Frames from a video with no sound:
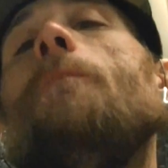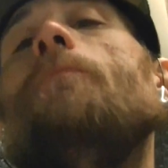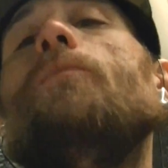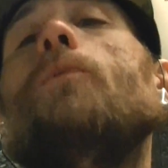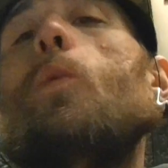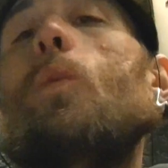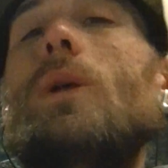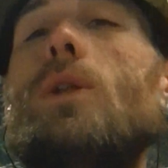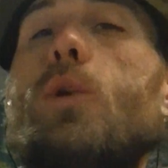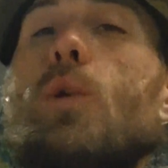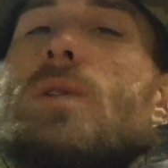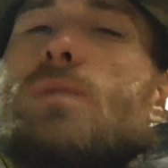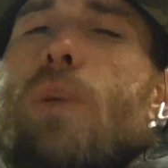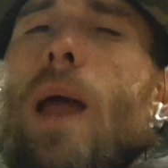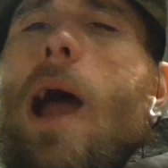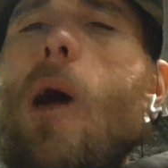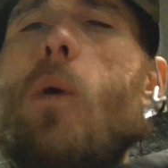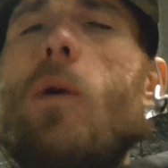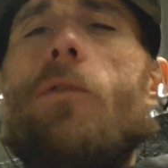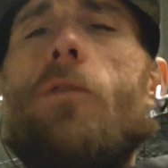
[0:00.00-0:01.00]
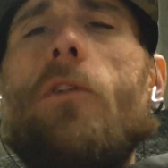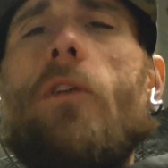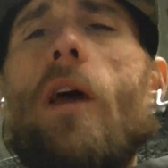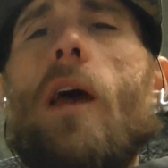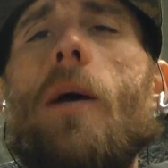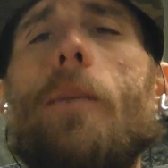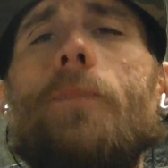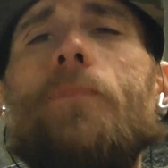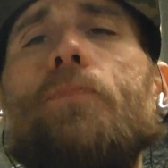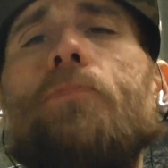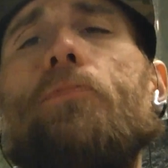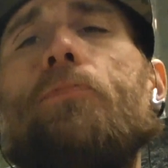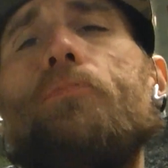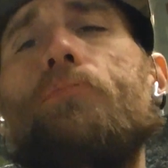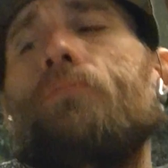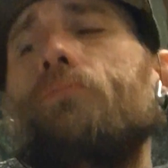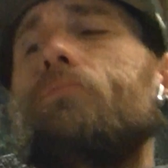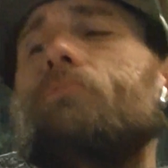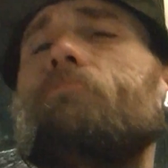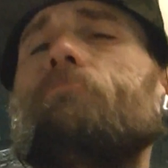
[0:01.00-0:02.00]
We lose power for that.
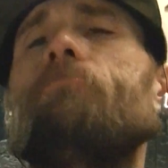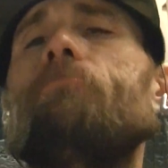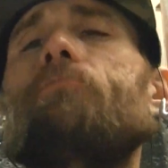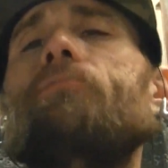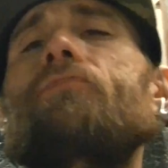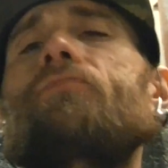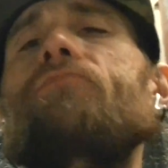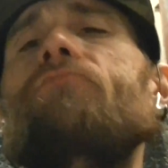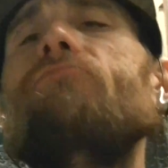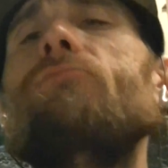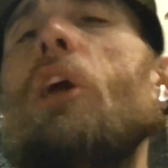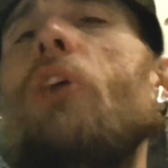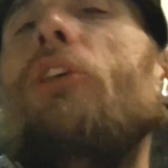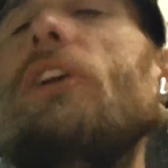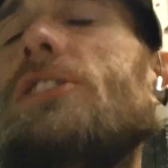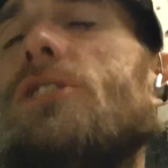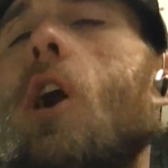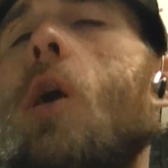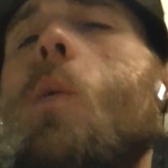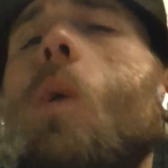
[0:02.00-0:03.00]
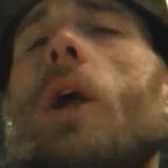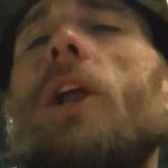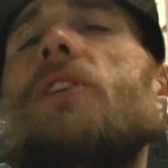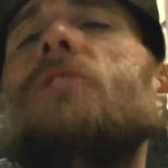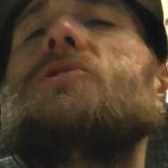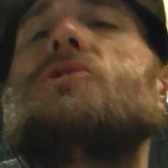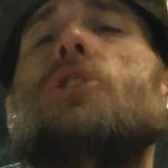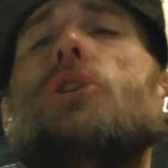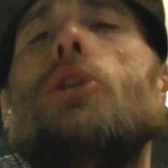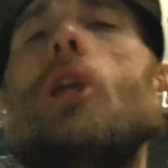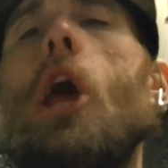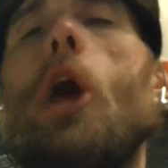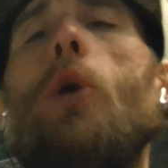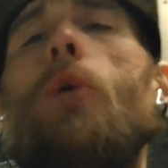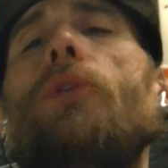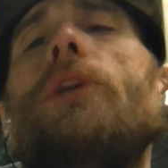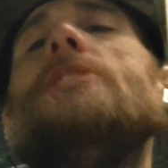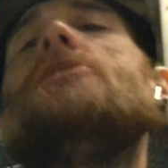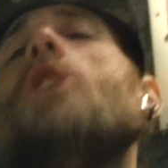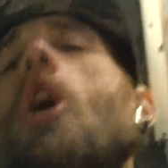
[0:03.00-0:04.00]
They don't want us to
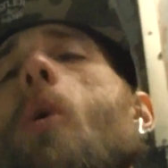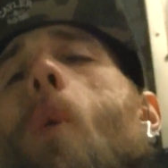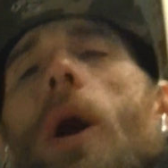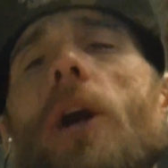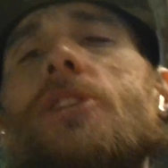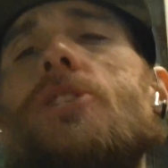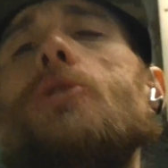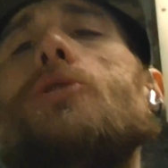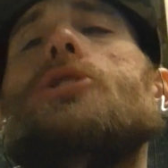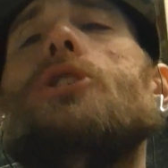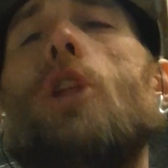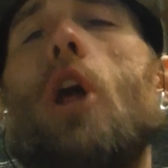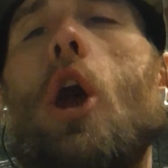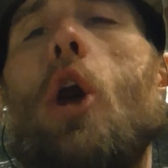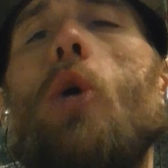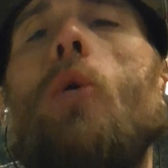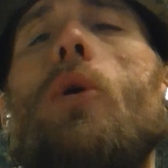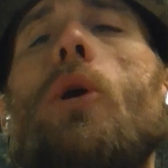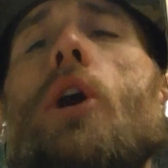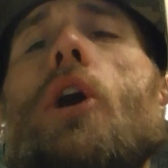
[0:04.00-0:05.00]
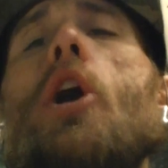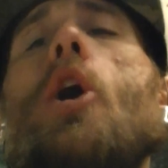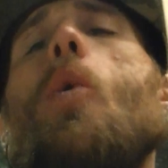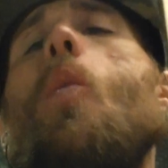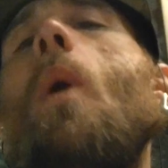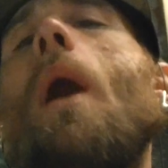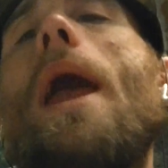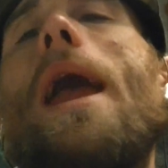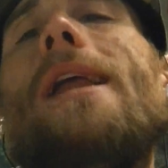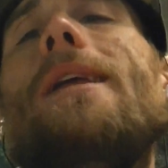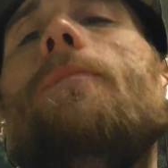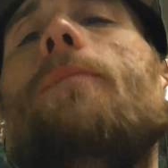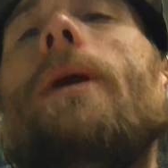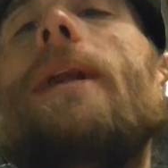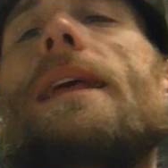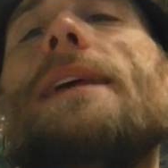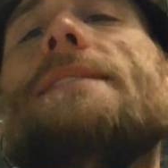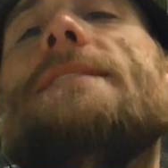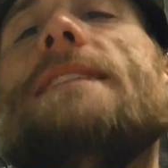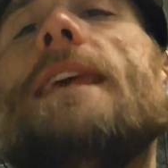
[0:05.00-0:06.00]
know. They don't want you to know what
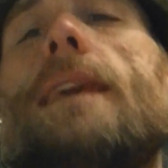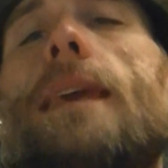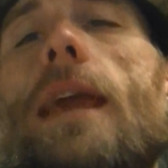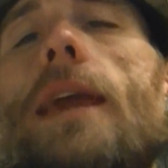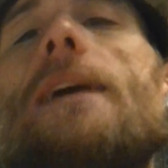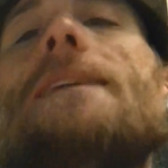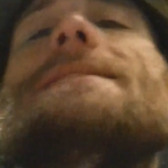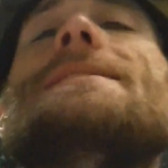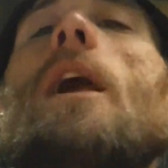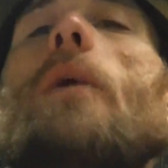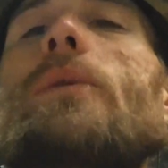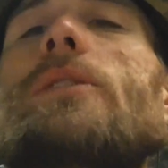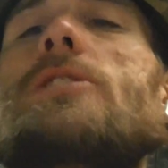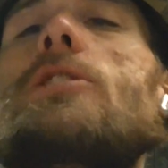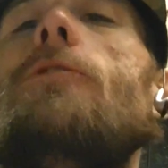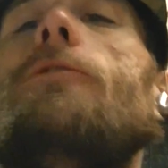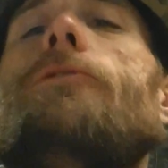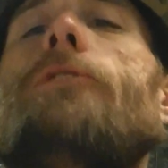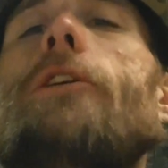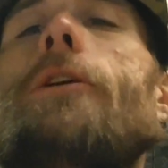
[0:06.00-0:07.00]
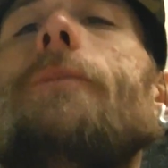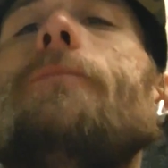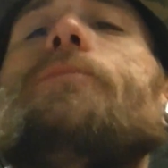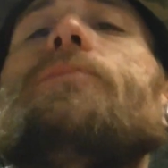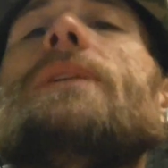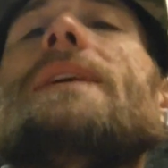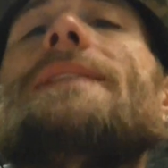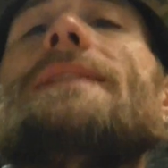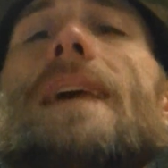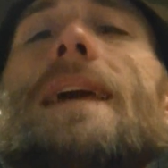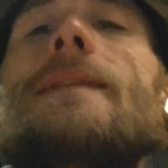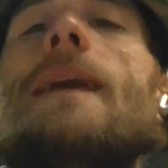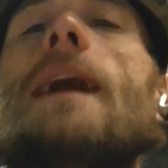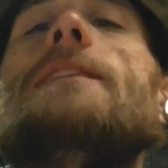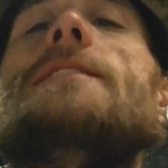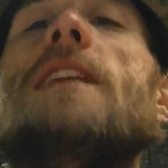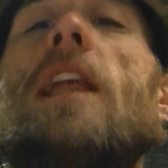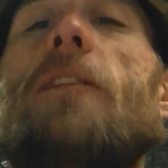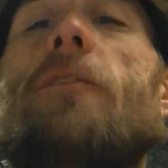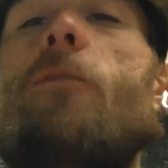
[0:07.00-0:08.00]
anybody is thinking is how we do feel. It's like
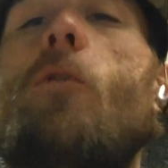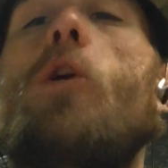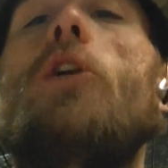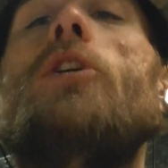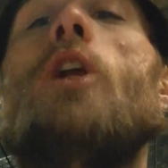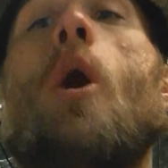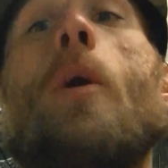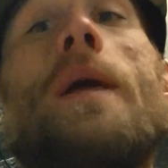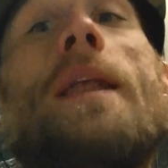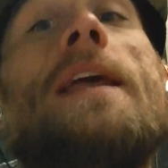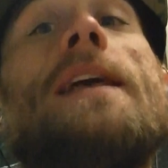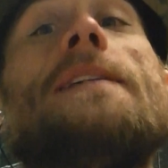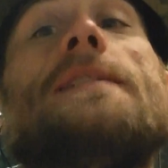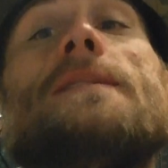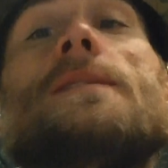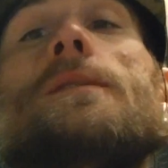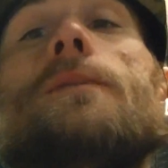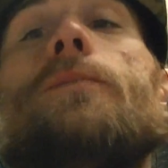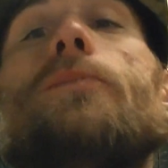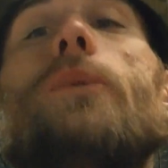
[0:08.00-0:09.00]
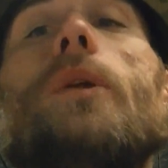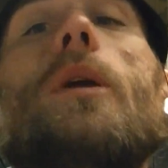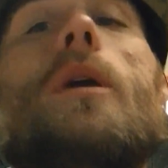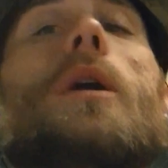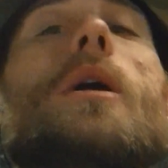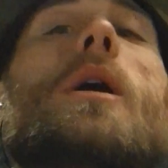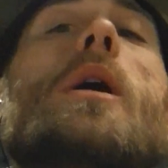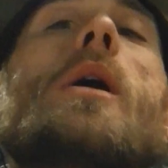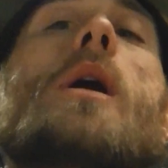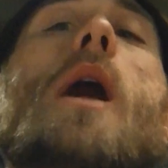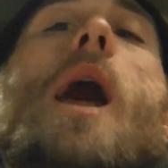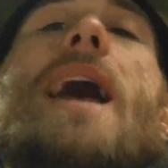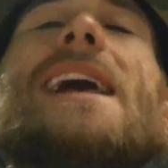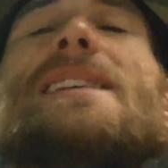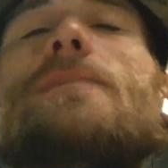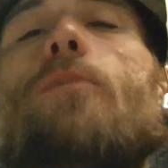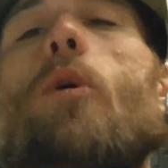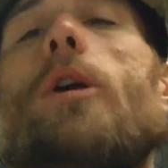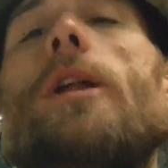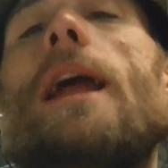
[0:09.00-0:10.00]
1984. No, it is. I
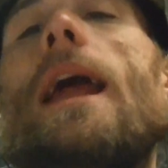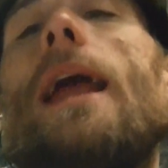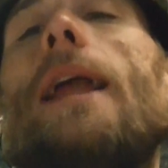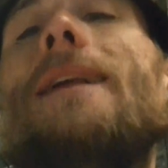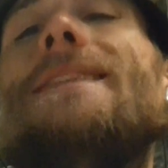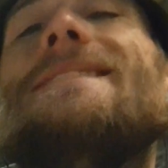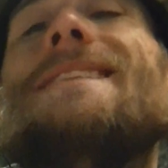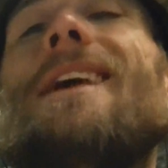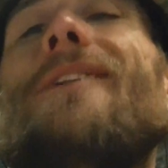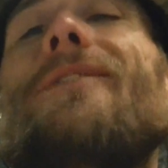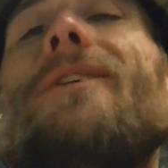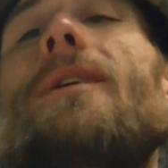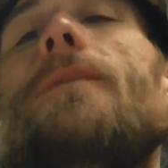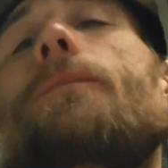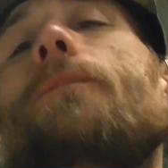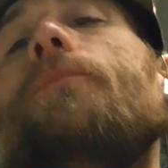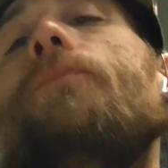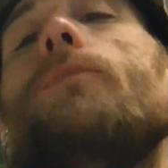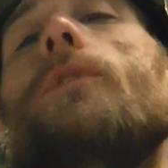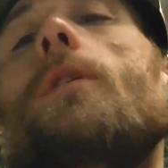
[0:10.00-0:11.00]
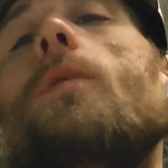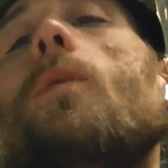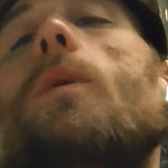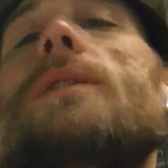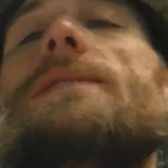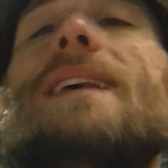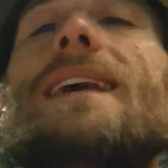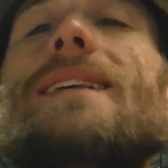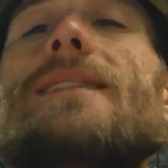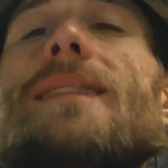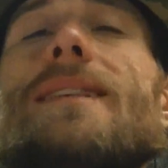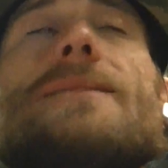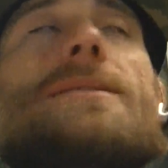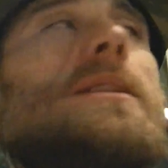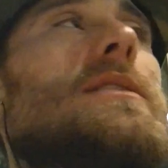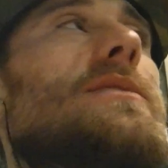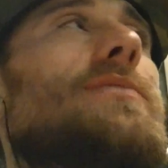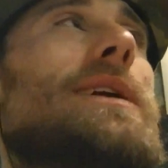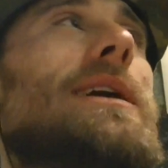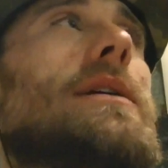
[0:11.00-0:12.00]
was born in 87. What's that? It's
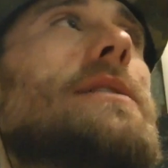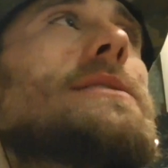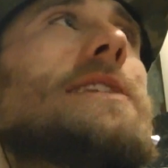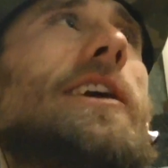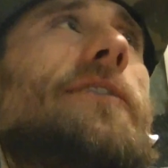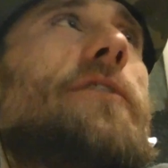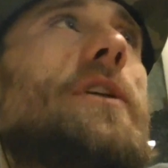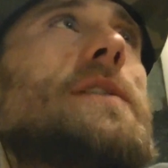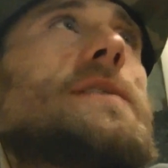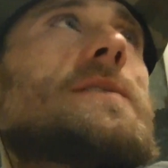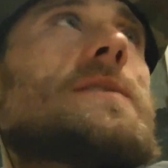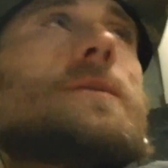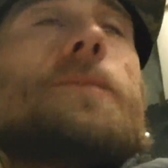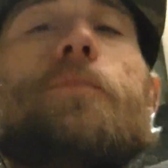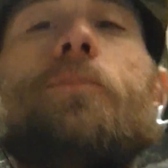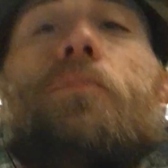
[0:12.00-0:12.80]
a 3 years difference.